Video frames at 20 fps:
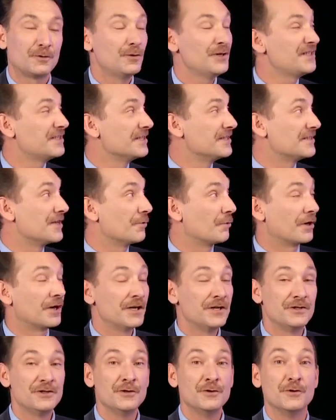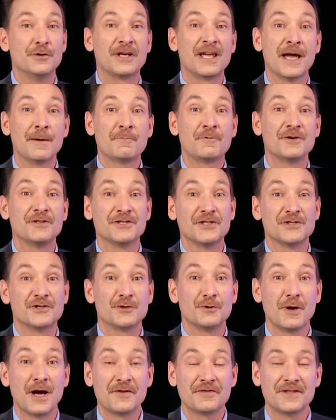quizzes that we're going to do, chem quizzes
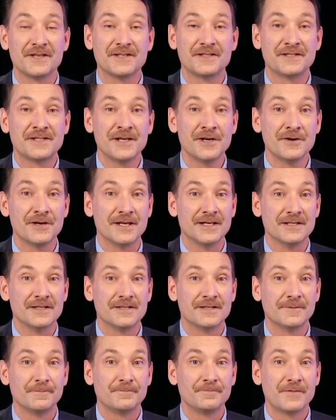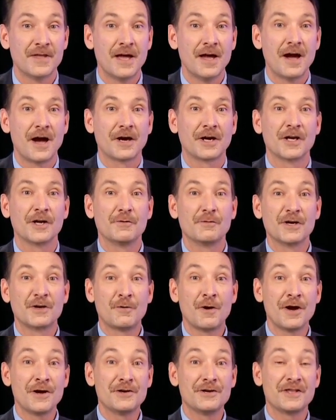throughout this series, are going to
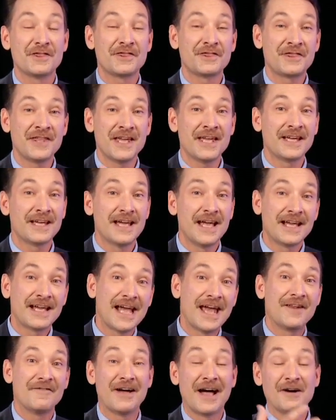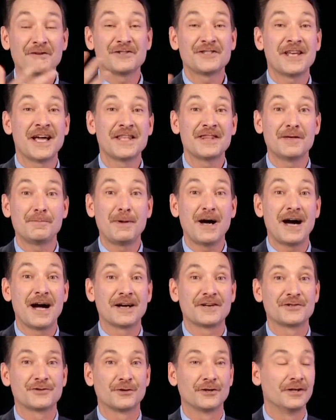require you to think kind of outside the
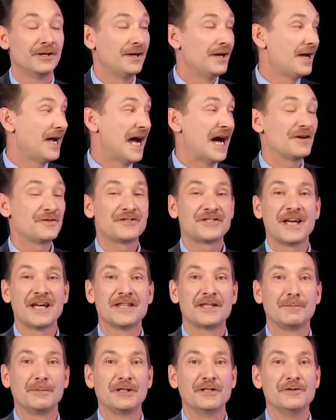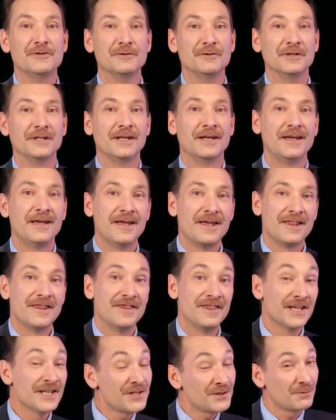box or outside the balloon.
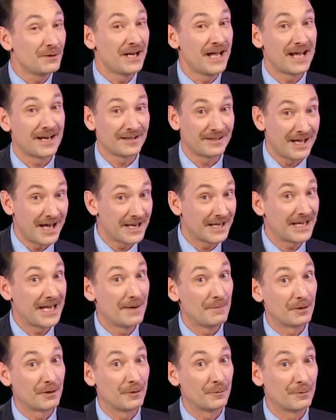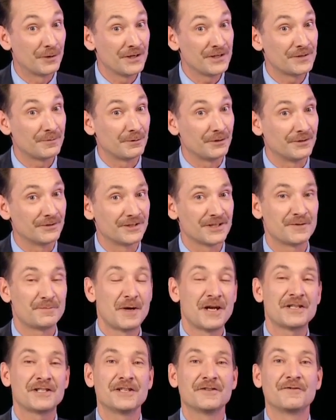This one had a lot of chemical principles,
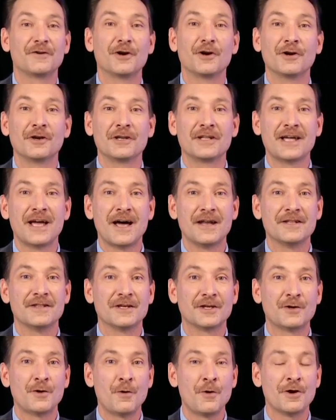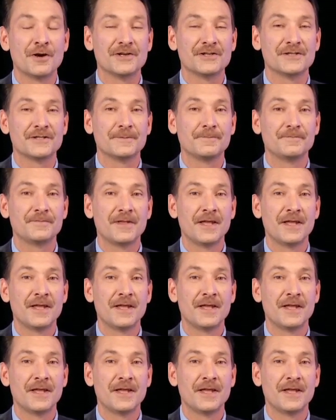especially for early on in the course.